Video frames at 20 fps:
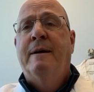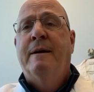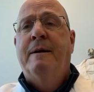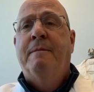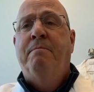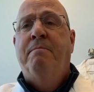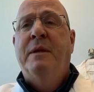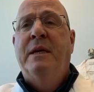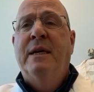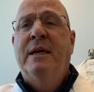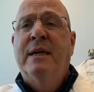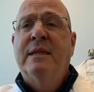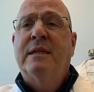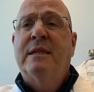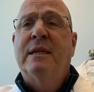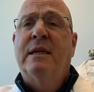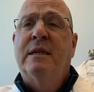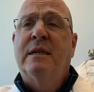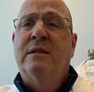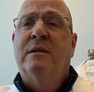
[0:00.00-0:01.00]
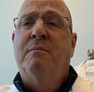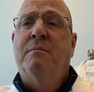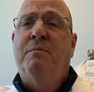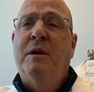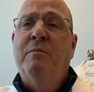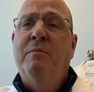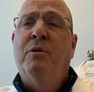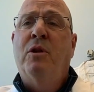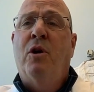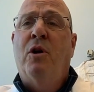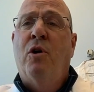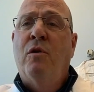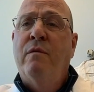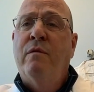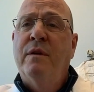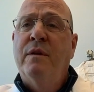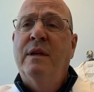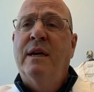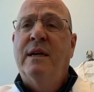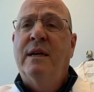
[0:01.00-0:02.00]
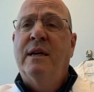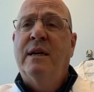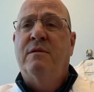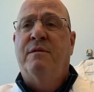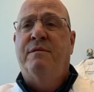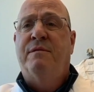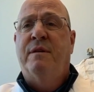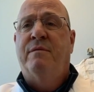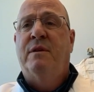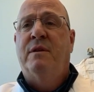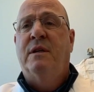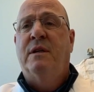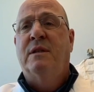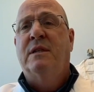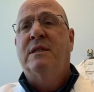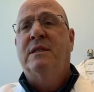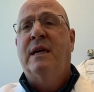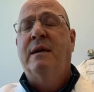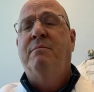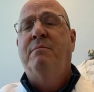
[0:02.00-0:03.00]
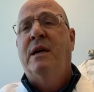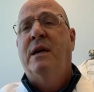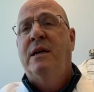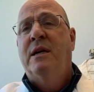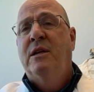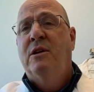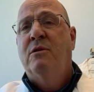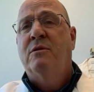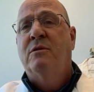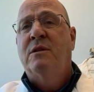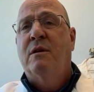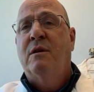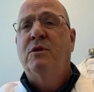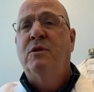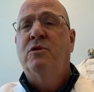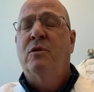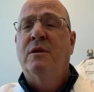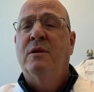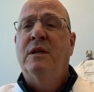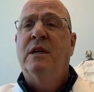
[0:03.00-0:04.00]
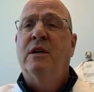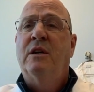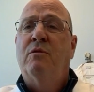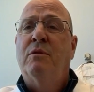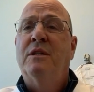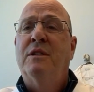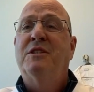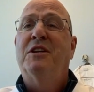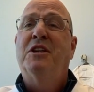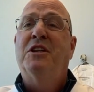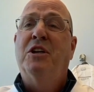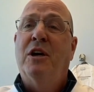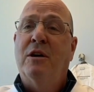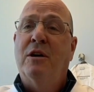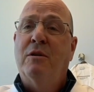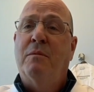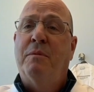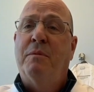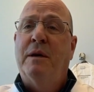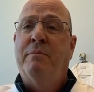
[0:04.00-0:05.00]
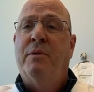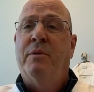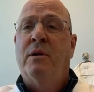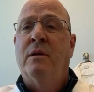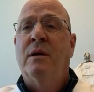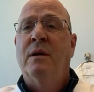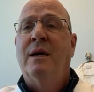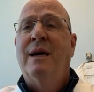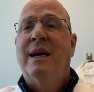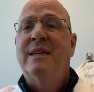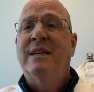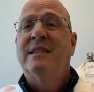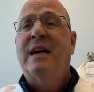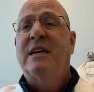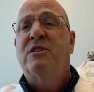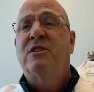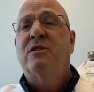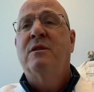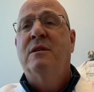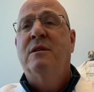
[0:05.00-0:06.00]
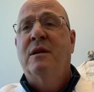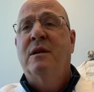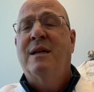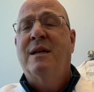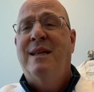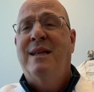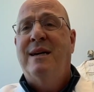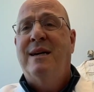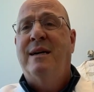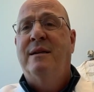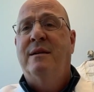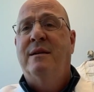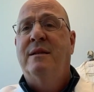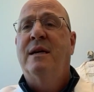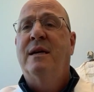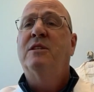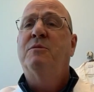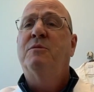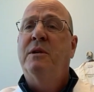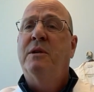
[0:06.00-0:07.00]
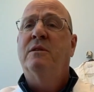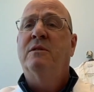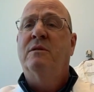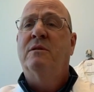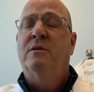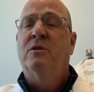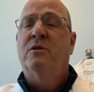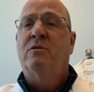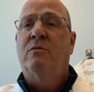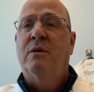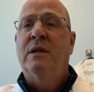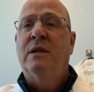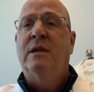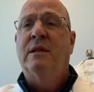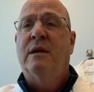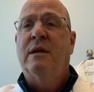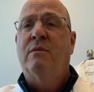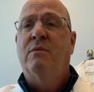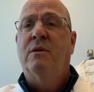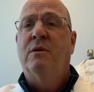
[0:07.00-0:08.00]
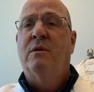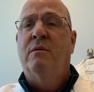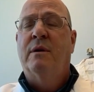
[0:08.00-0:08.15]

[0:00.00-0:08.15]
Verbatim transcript: the incidence in people over the age of 50 in the same 10 years that we saw the increase in younger people has actually declined. And that's because of the screening that we're doing.